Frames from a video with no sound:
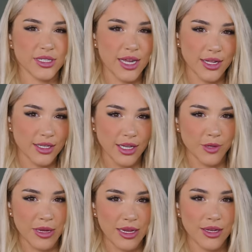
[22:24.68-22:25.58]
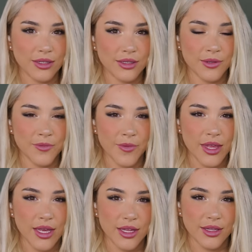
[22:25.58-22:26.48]
exactly like me.
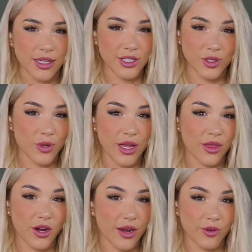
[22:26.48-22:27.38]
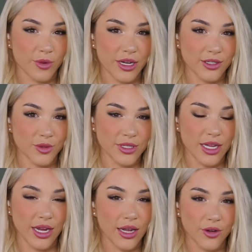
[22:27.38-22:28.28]
That's just what I thought everybody else was
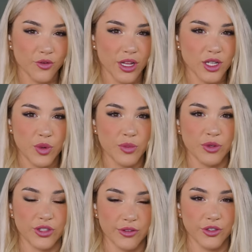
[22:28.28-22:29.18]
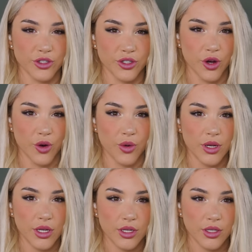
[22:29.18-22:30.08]
like. I didn't realize people differ
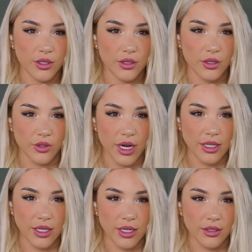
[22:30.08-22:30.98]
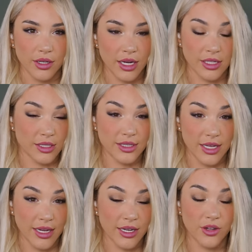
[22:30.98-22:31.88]
so greatly. I just,
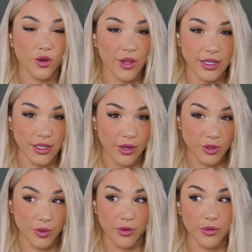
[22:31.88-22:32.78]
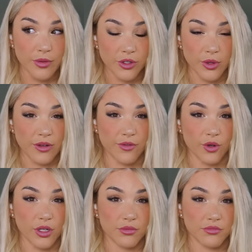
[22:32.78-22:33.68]
I didn't know that till I was probably
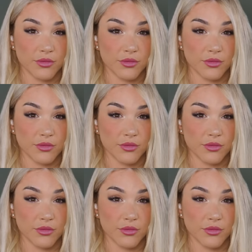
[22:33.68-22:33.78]
24.